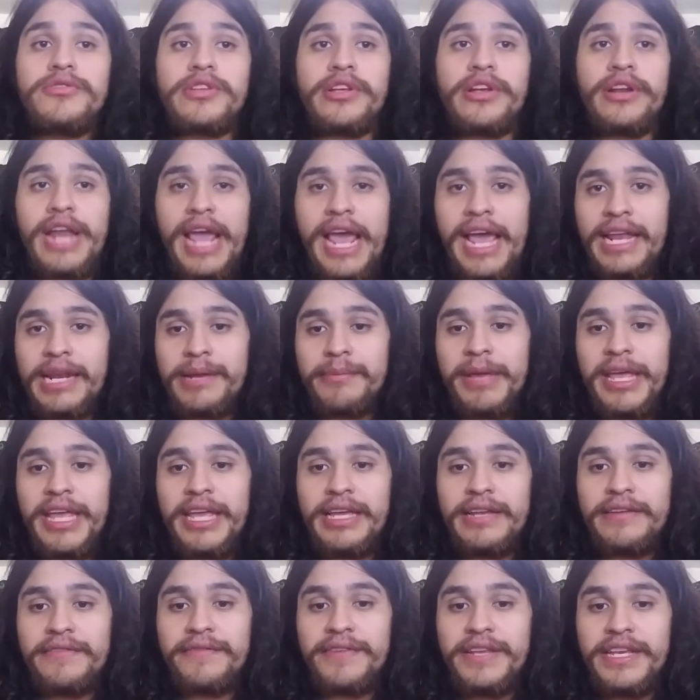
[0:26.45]
on anime
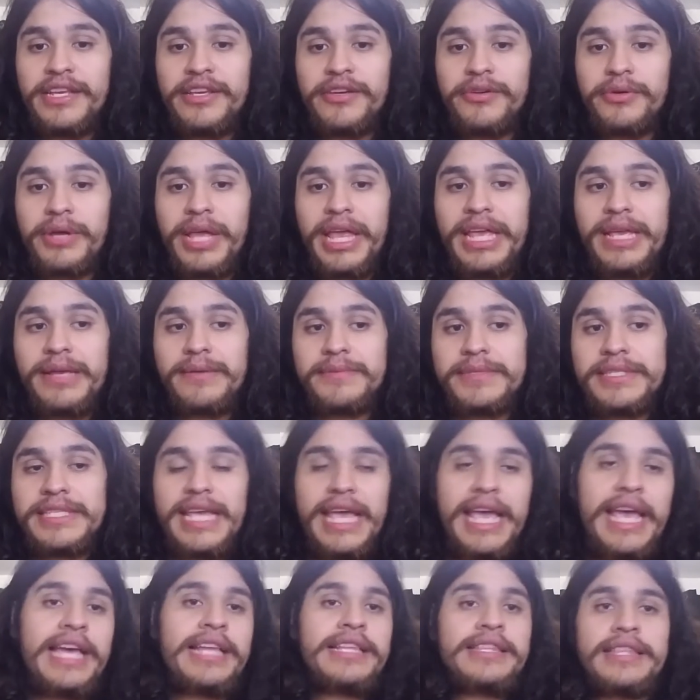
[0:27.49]
and video games
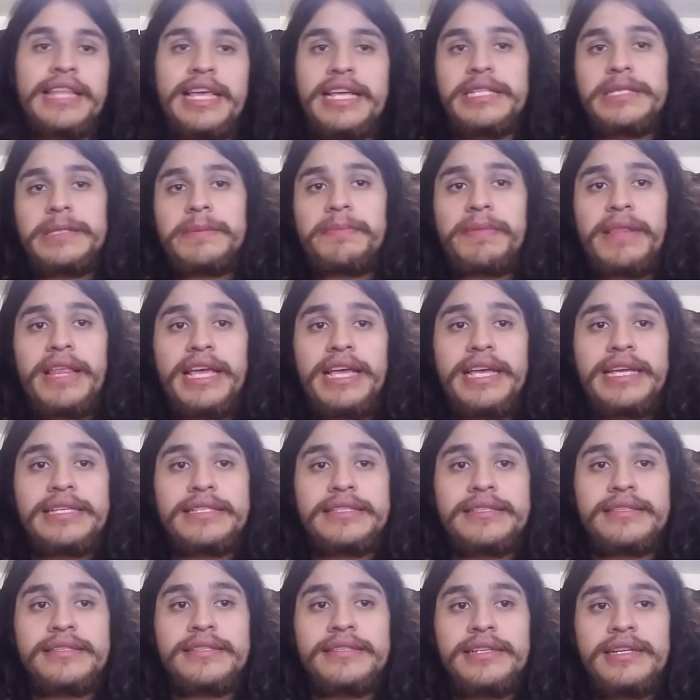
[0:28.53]
and Let's
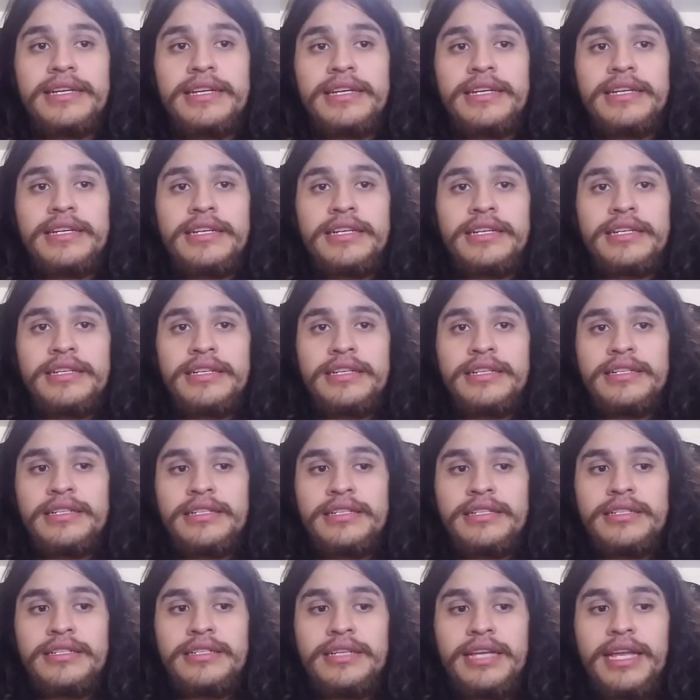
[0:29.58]
Plays
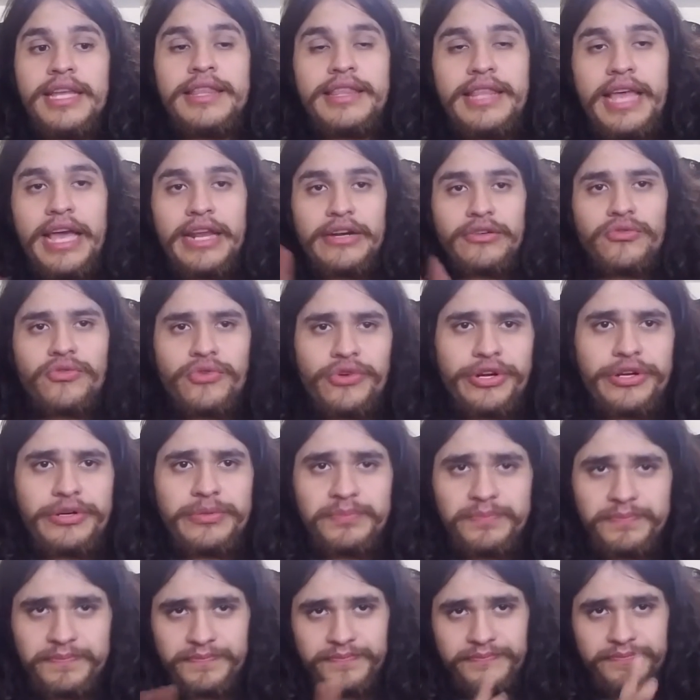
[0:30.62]
in that order.
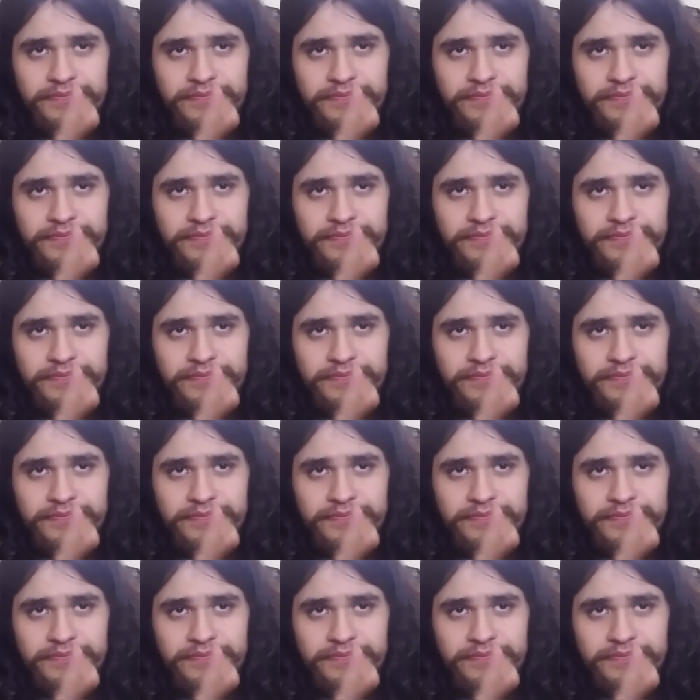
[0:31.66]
